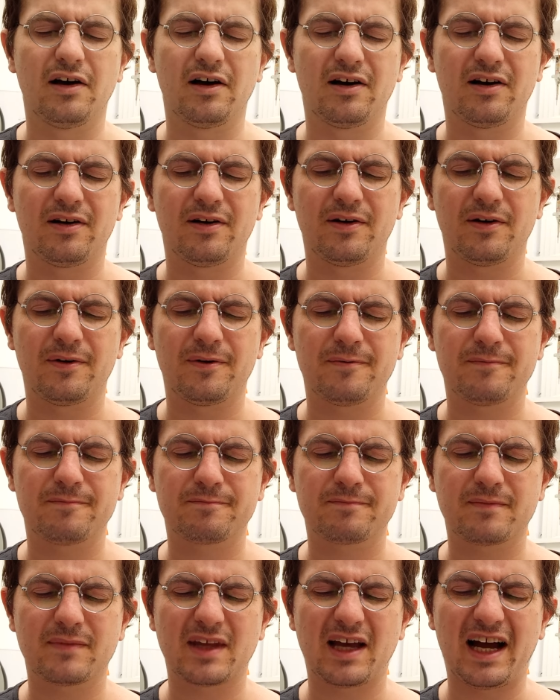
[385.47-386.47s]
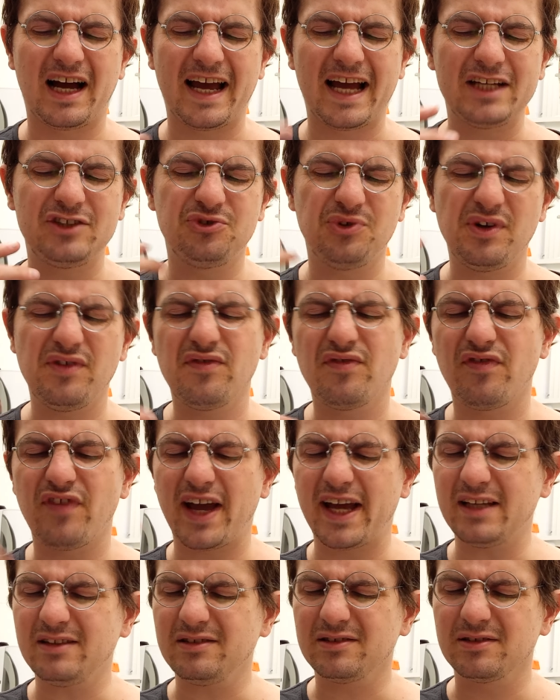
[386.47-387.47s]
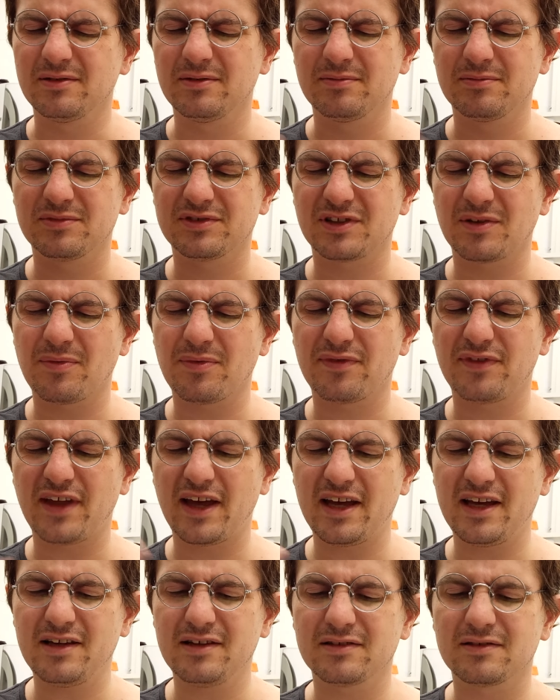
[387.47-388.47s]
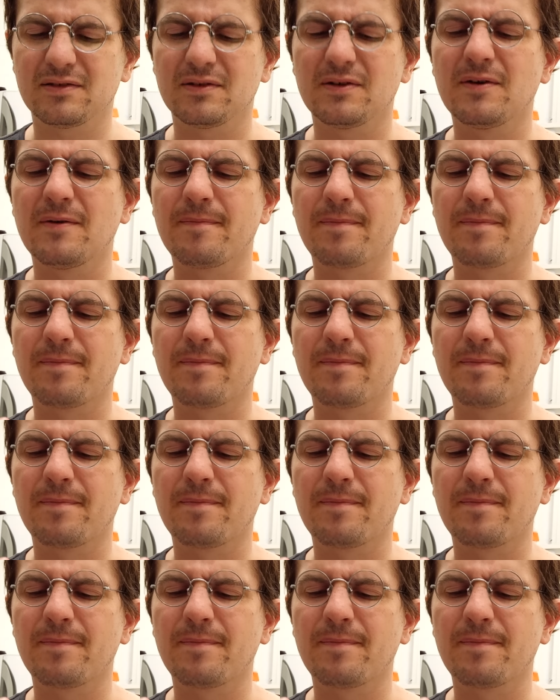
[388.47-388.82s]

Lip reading: I had to invent some things.